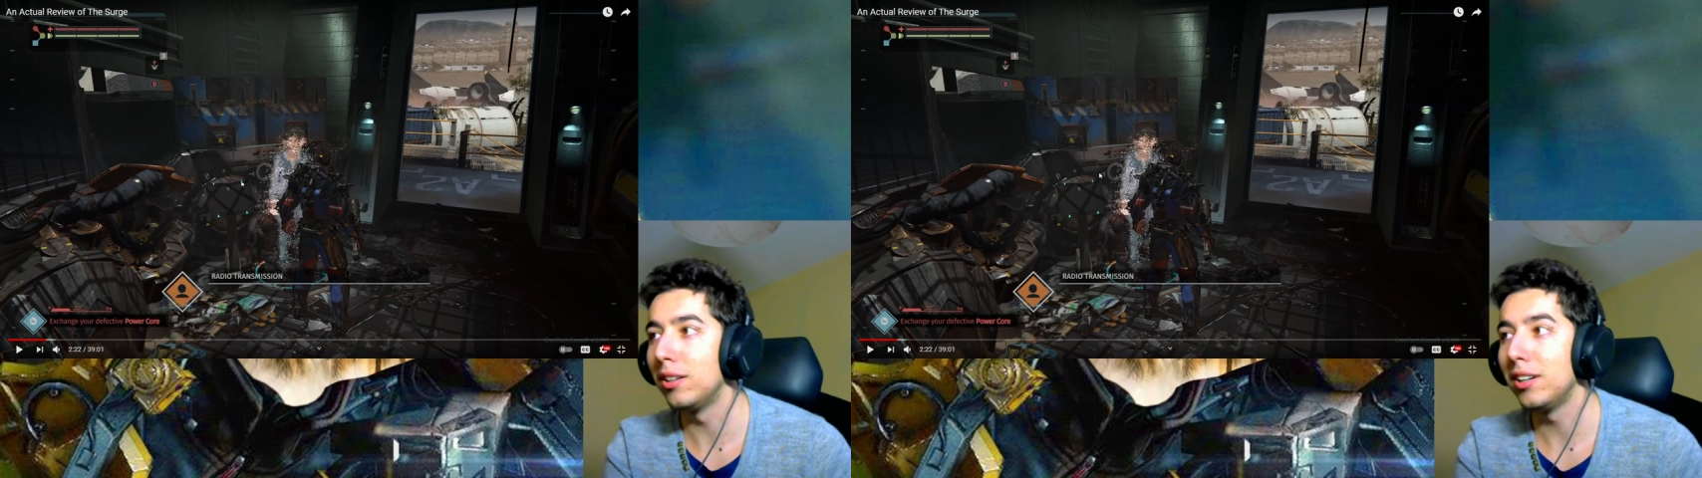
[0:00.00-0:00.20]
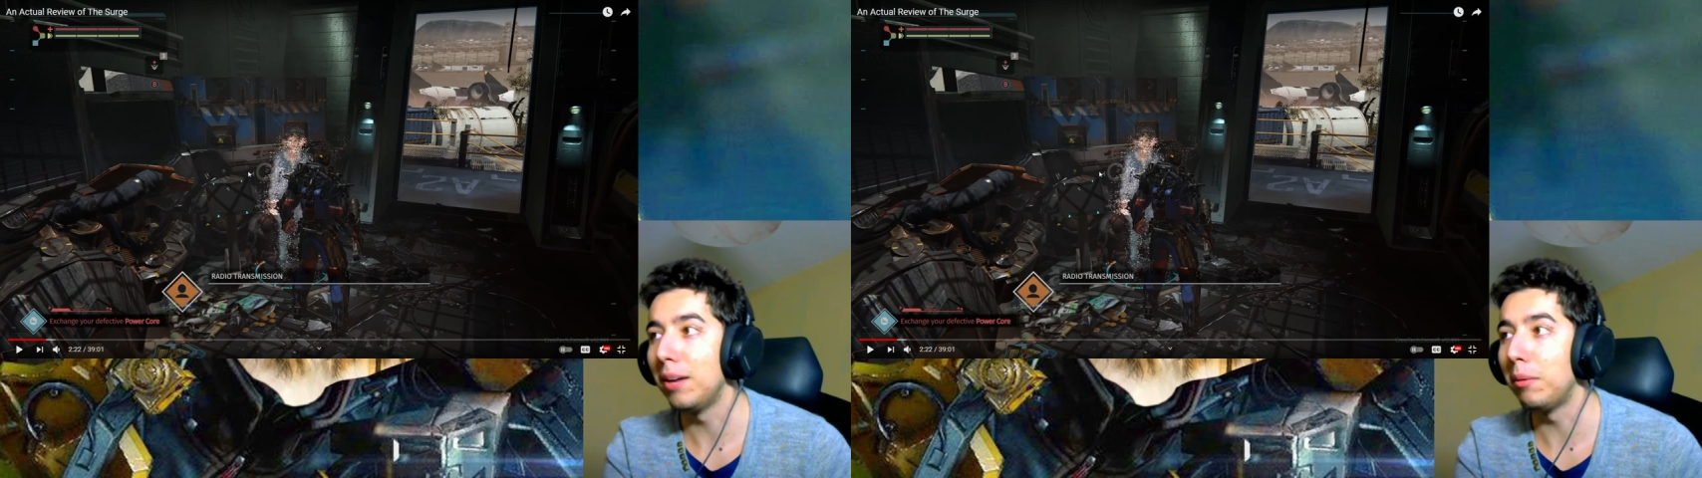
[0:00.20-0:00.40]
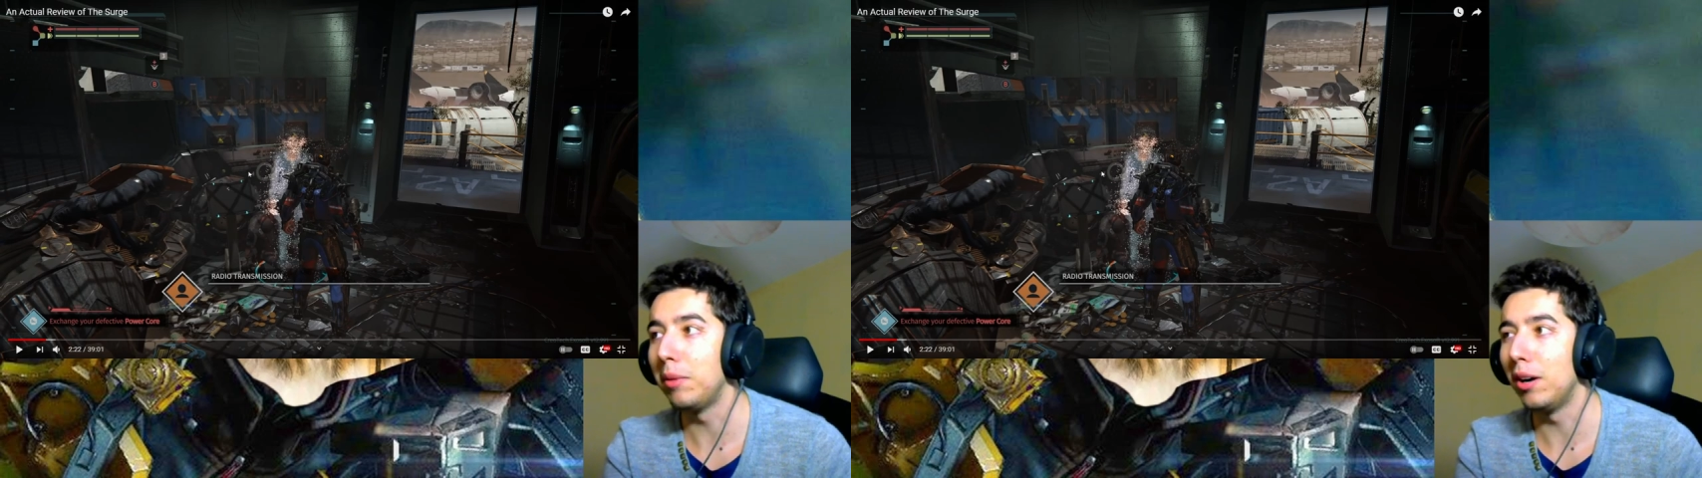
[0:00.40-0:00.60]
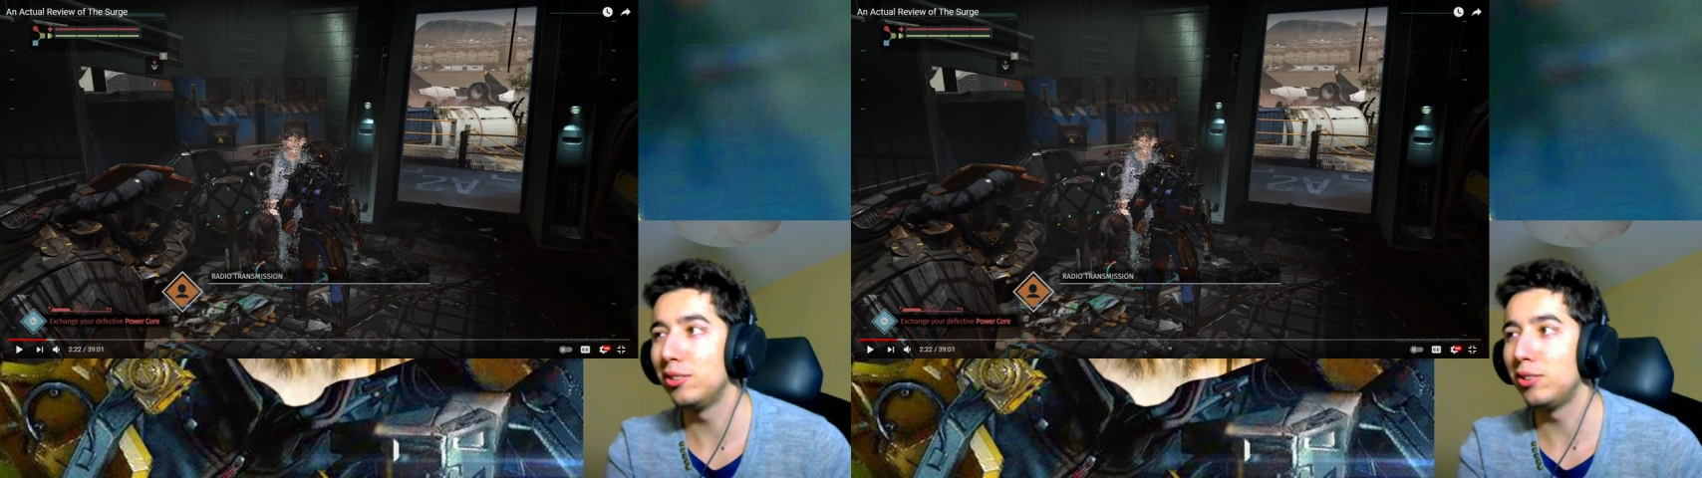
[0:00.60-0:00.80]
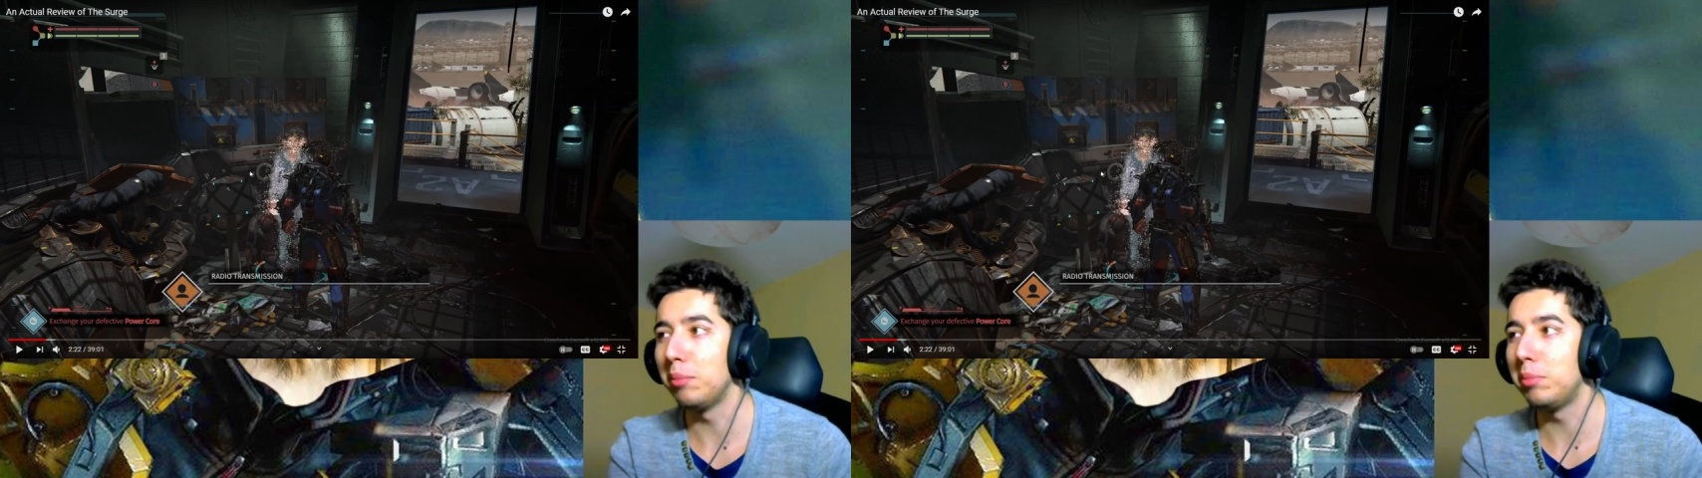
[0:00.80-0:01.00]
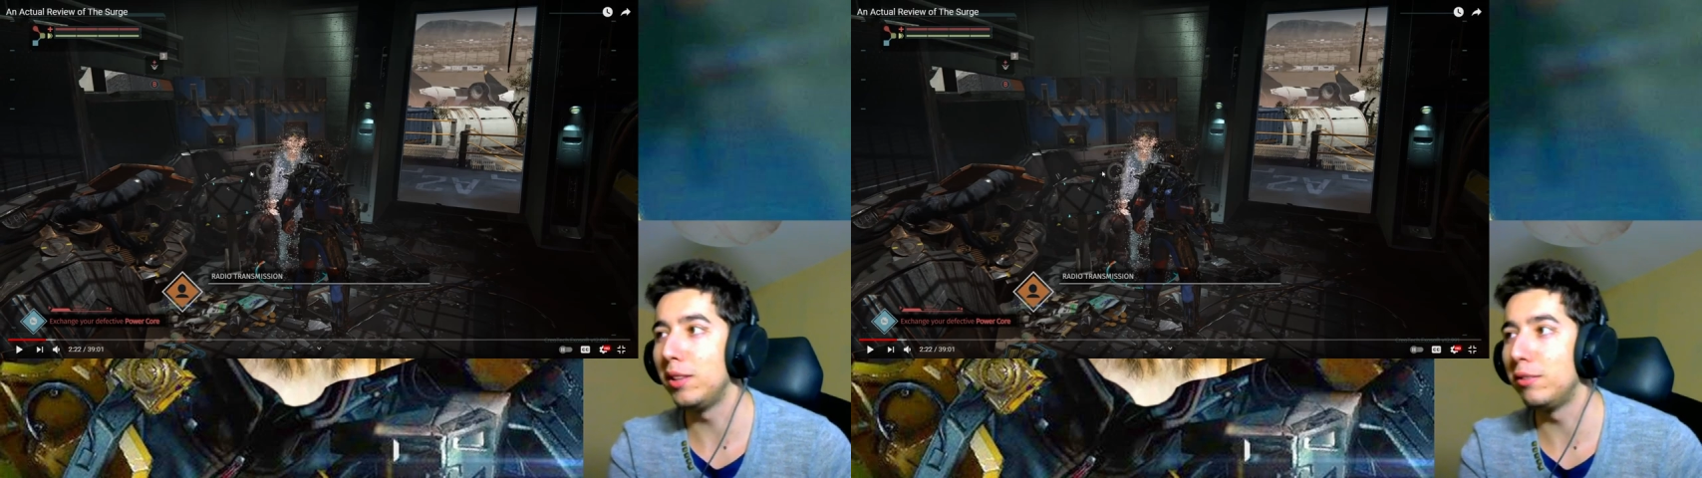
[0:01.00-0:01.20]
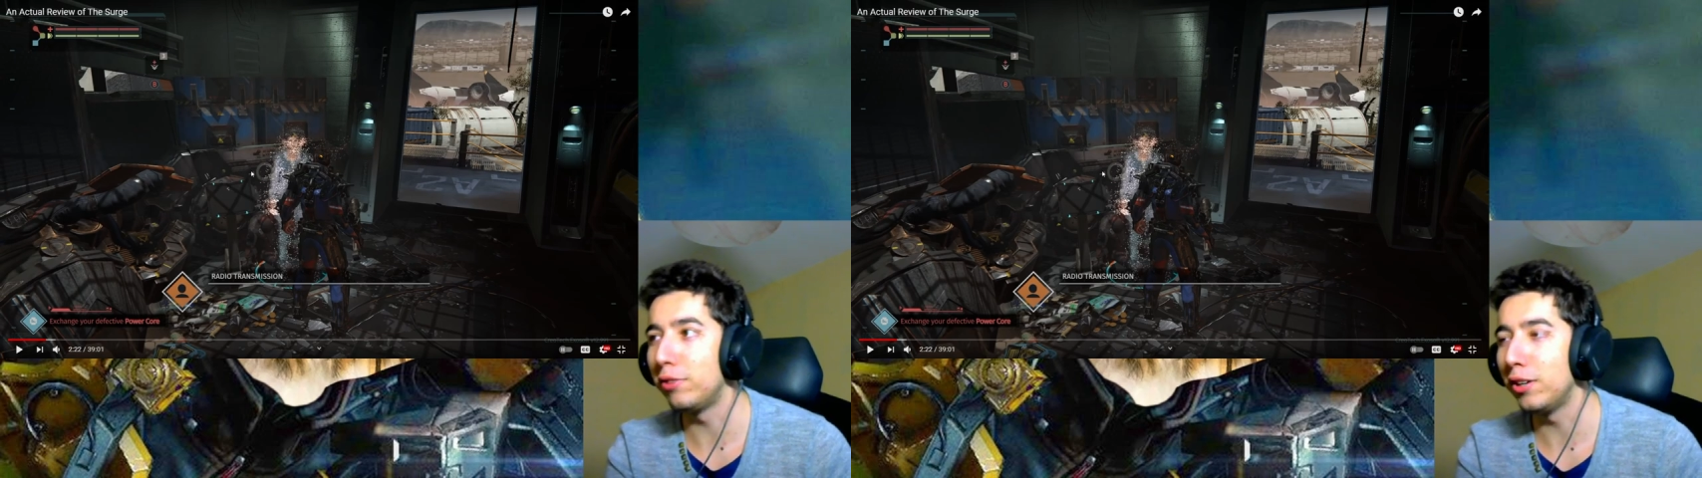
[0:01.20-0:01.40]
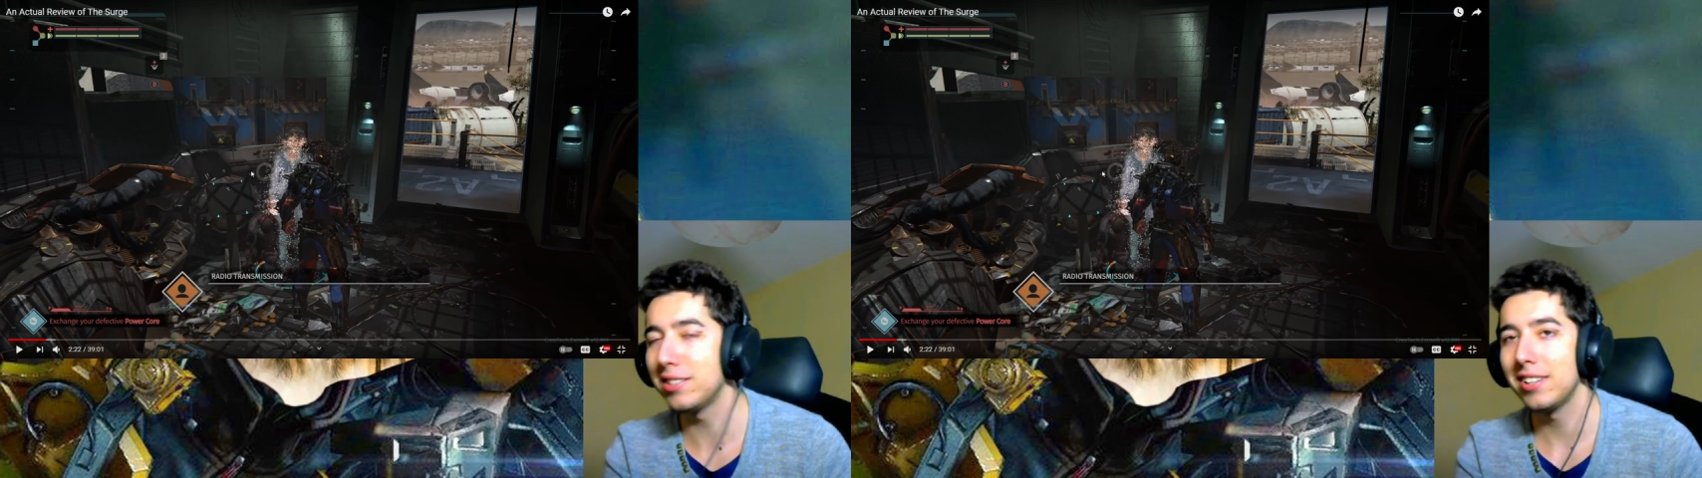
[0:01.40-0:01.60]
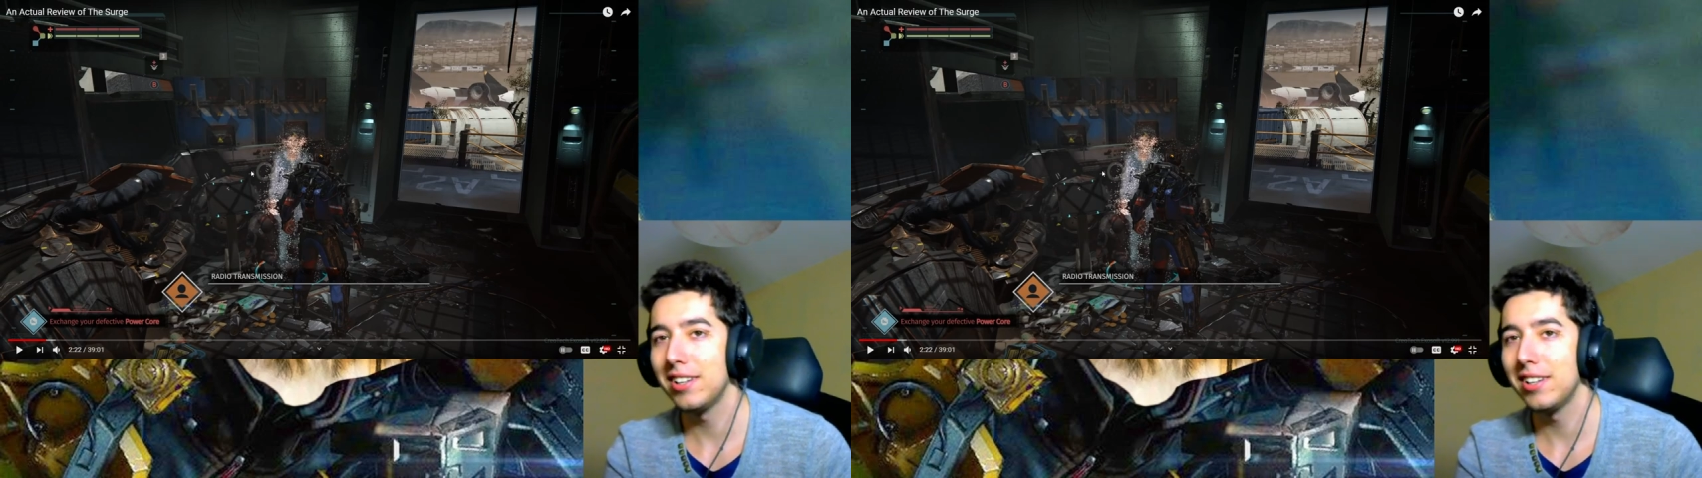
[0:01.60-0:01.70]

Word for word: I'm gonna be honest you, I played the first,